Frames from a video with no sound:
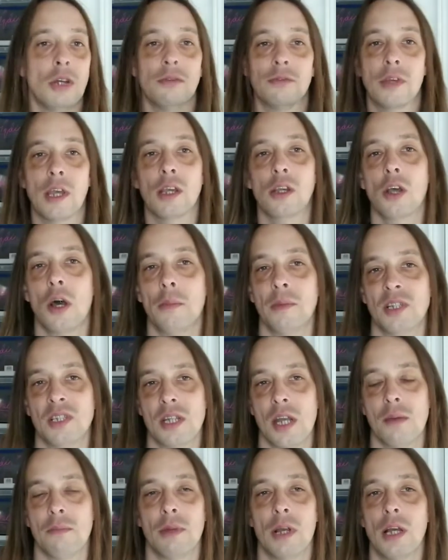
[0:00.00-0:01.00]
don't forget comments
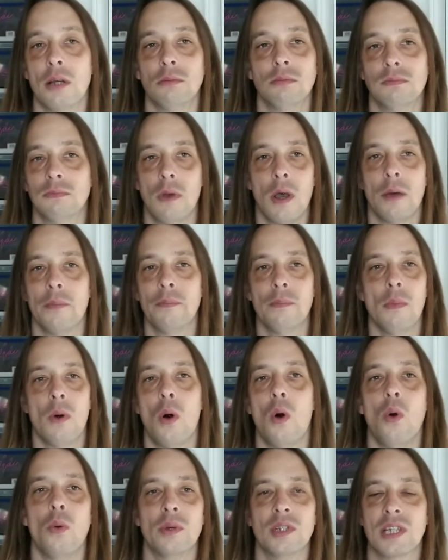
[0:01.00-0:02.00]
down below. I'm
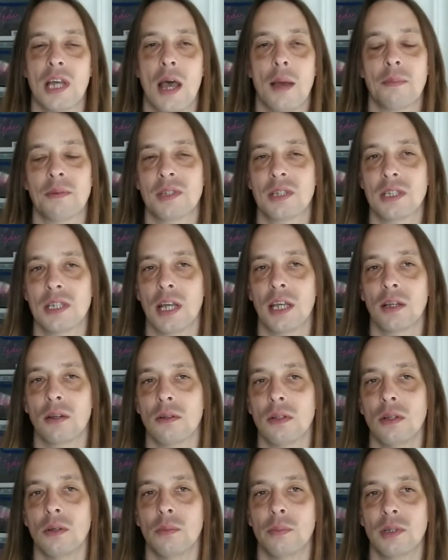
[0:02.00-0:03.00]
always happy to take
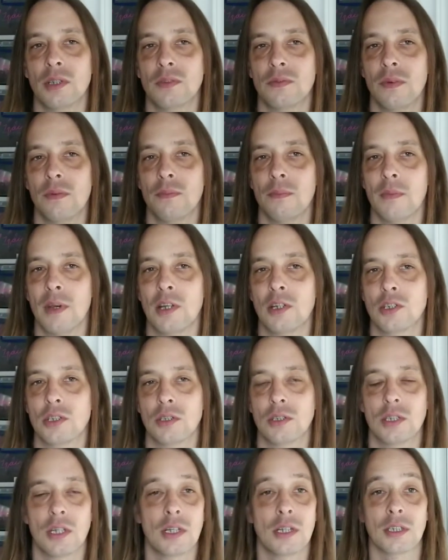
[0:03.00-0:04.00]
on little bits of
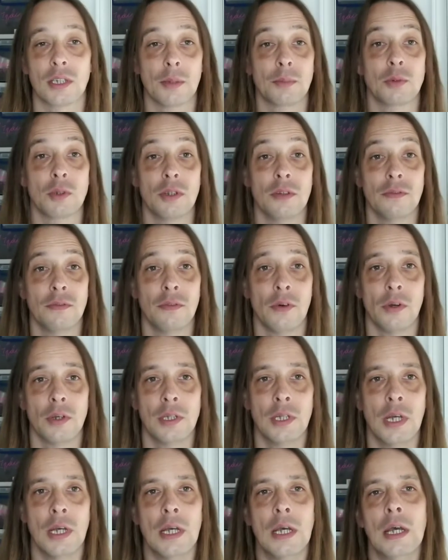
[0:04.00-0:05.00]
information, so that's absolutely
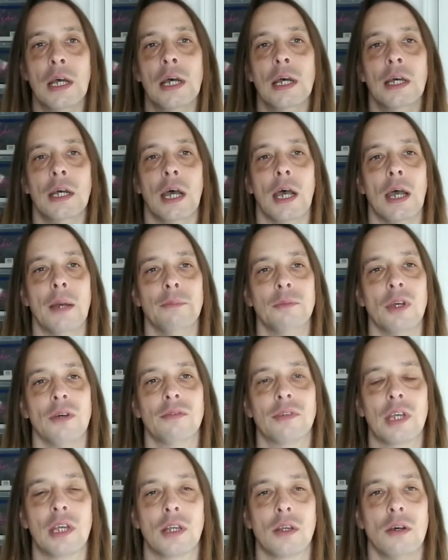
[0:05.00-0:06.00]
fine.
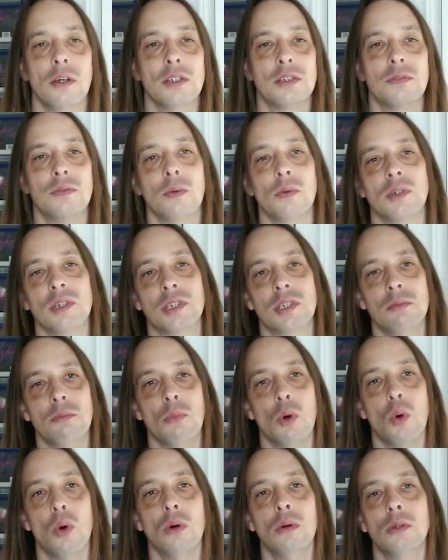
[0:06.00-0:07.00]
Don't forget, guys, if you want to see
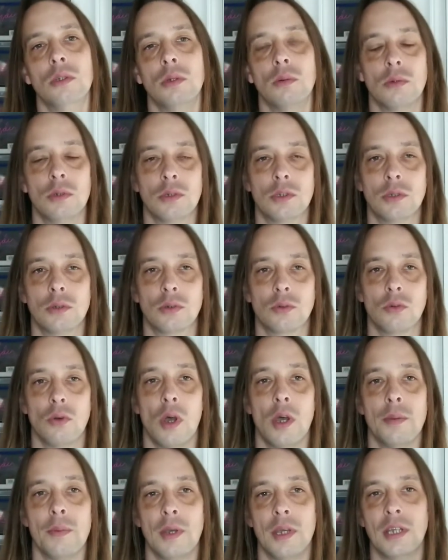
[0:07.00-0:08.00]
more, you want to
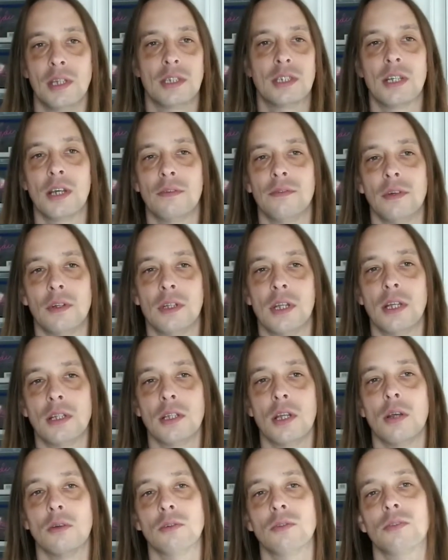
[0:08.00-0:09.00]
subscribe, hit yourself on
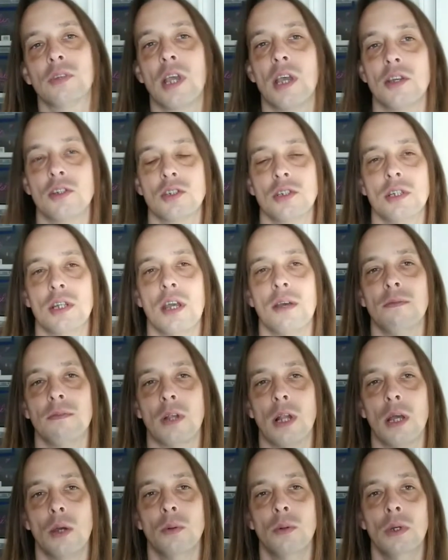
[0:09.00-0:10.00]
that notification down
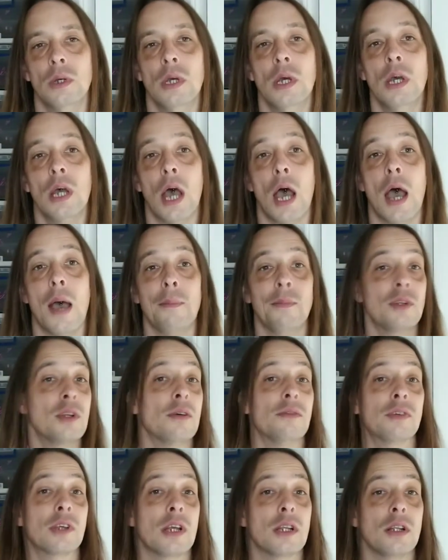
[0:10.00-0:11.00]
below. And
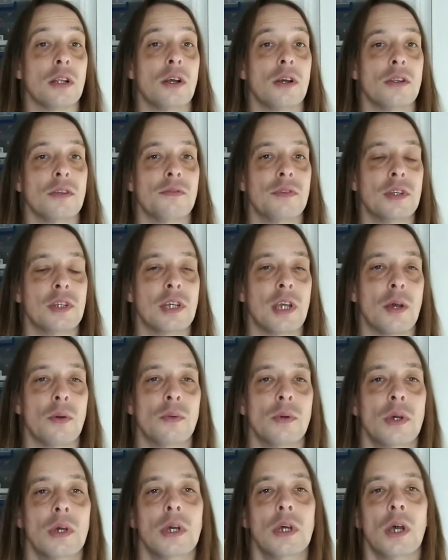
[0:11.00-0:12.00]
don't forget to like the
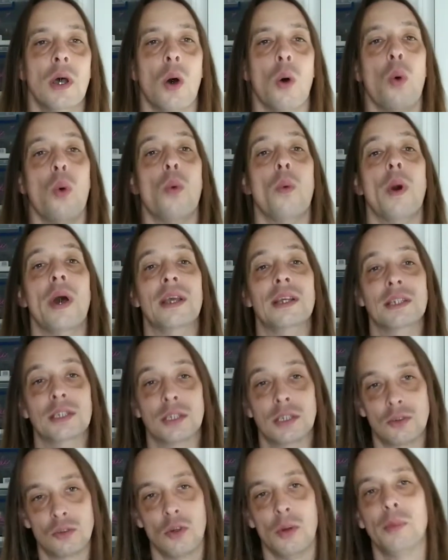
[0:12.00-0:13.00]
video.
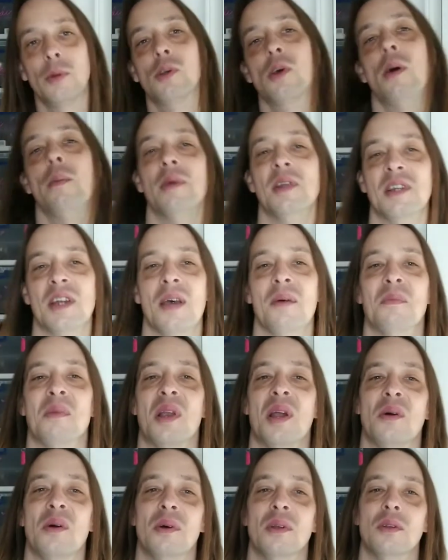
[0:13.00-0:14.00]
Always drop a comment down
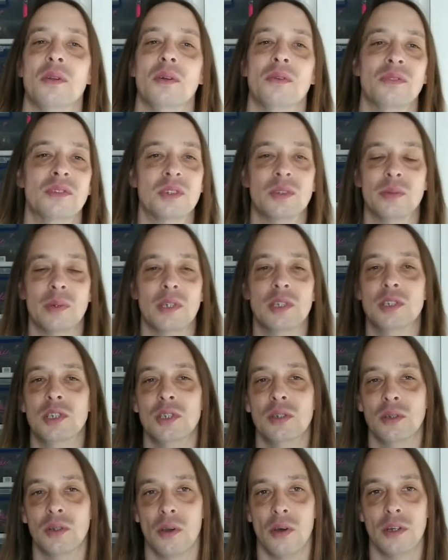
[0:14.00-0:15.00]
below. I'd love to speak to
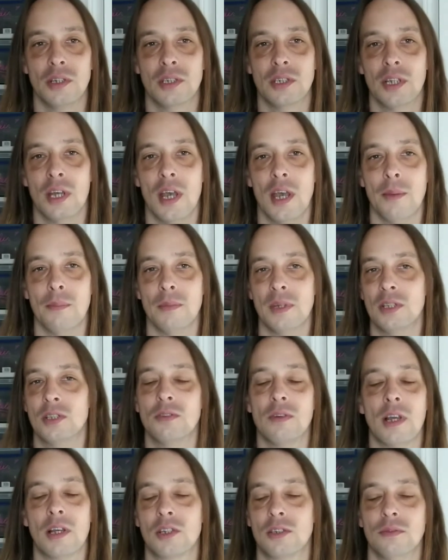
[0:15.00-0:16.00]
you guys.
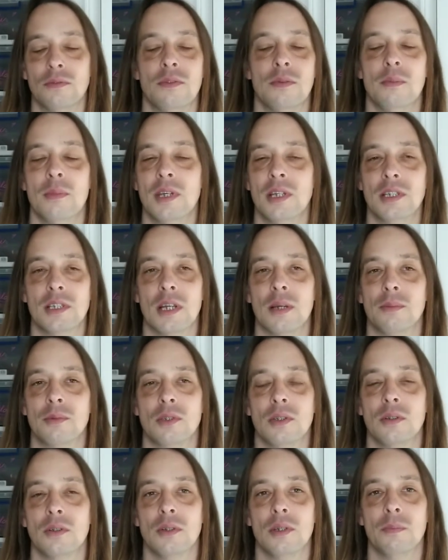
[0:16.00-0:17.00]
Interaction for me is
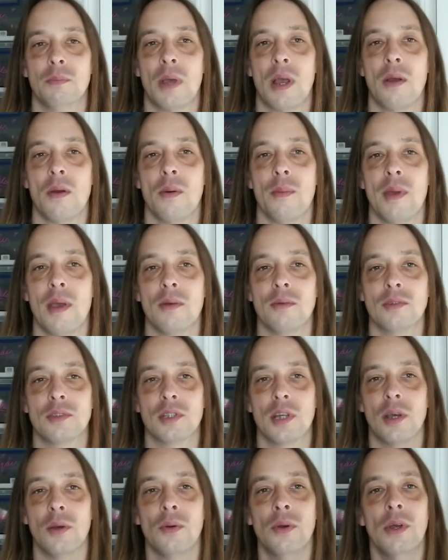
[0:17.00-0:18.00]
absolutely paramount.
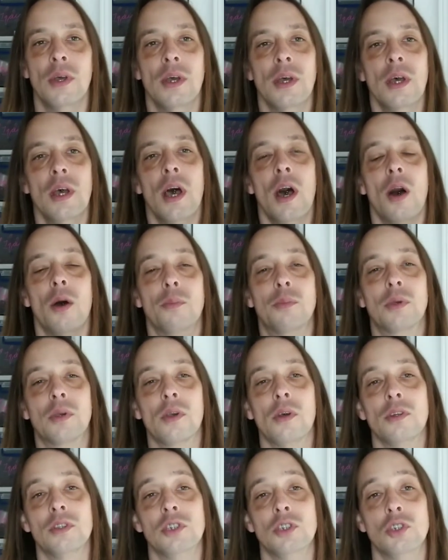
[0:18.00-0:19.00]
So hope you
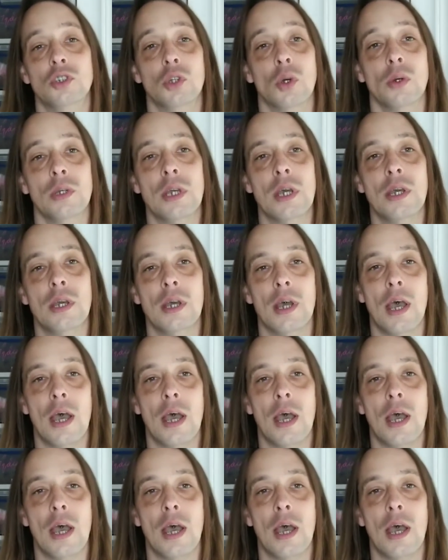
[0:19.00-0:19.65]
guys enjoy.